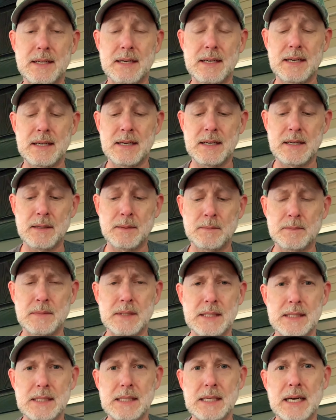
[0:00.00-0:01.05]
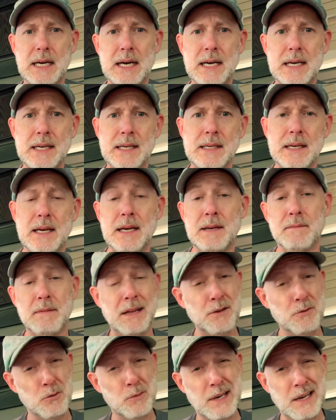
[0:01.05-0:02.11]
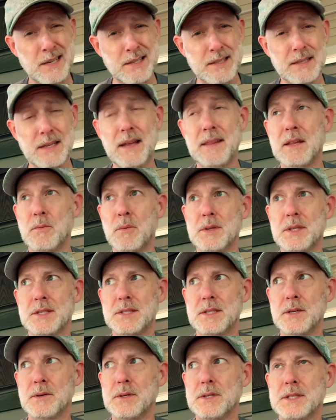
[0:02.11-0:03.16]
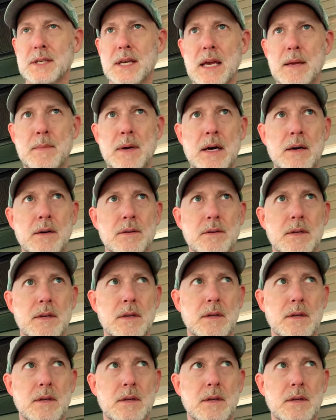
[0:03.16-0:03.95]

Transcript: I knew about it, and then when the series came out,